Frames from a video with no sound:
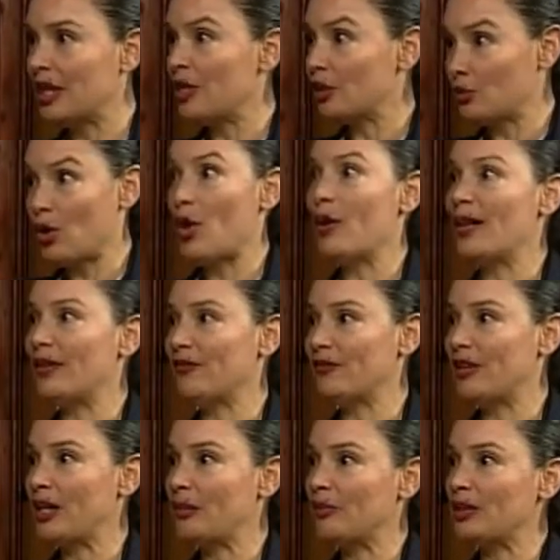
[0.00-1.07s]
growing a
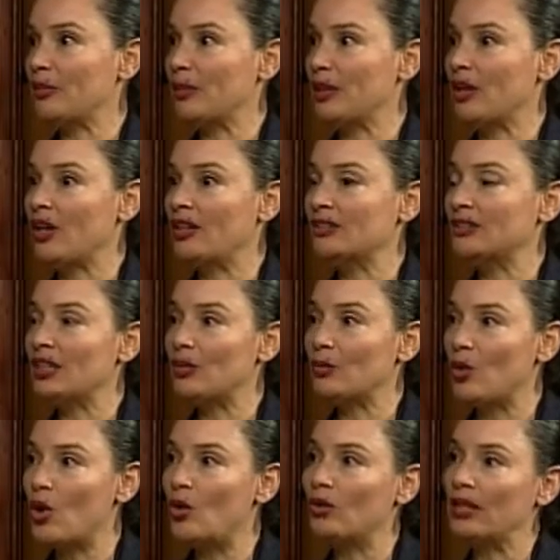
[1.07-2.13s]
family because they
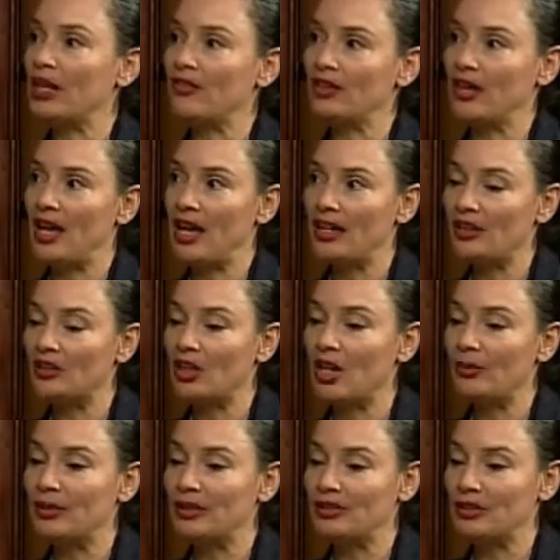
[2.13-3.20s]
won't have the
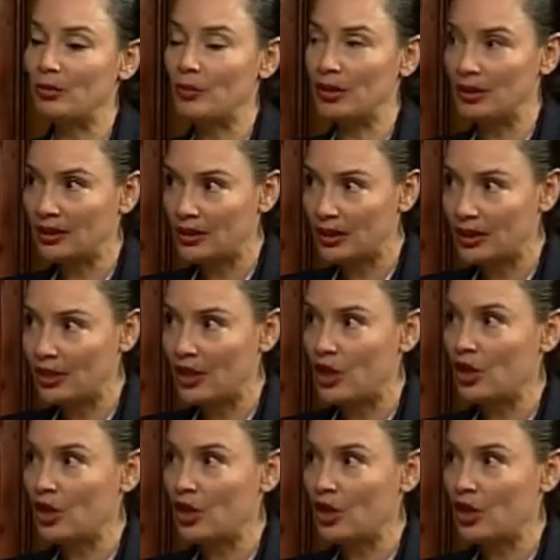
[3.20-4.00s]
economic stability